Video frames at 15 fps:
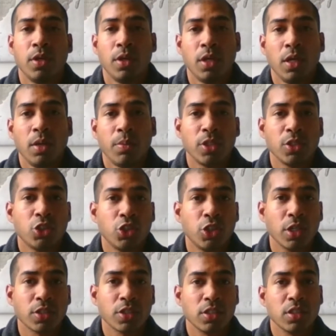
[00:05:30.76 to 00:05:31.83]
But it's
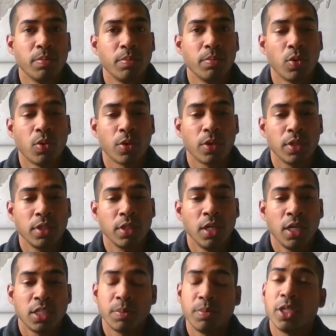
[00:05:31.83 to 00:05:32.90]
just as important
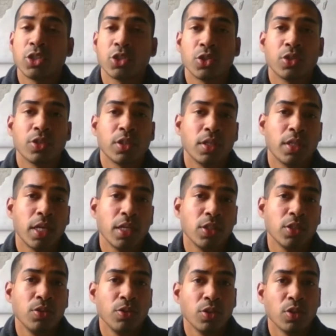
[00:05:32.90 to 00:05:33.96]
to make sure that they
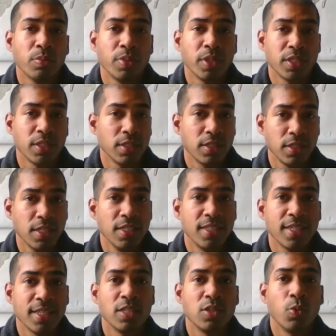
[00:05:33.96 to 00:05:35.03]
suit your business needs
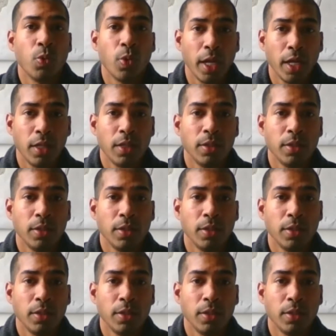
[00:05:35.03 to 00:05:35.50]
as well.